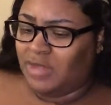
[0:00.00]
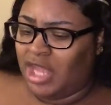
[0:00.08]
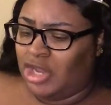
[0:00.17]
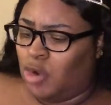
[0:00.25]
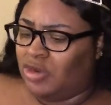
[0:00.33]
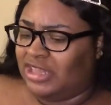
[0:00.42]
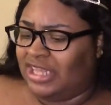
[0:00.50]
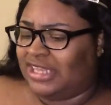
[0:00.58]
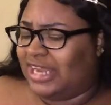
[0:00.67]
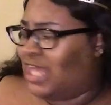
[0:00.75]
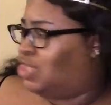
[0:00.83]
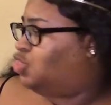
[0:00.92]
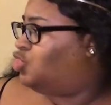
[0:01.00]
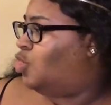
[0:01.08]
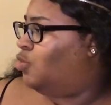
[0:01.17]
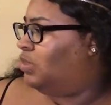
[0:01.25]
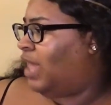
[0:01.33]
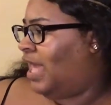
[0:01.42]
and the only thing that i
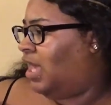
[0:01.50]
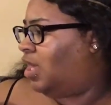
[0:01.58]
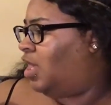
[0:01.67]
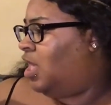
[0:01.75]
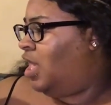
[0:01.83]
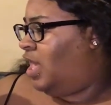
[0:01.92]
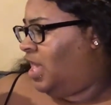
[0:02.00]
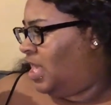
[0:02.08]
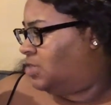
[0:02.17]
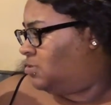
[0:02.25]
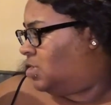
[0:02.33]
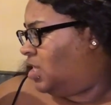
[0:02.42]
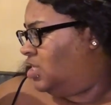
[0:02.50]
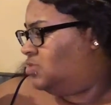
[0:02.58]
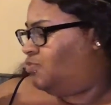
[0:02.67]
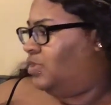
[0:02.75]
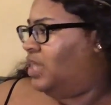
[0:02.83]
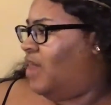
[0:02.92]
don't like is because
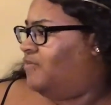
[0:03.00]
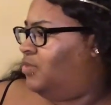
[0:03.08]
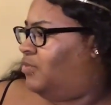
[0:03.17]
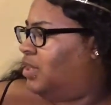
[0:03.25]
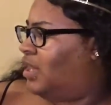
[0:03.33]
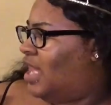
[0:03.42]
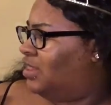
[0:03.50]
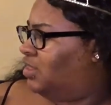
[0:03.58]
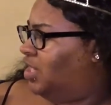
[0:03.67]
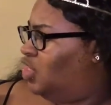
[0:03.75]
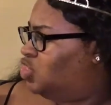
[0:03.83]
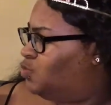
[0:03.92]
when everyone got theirs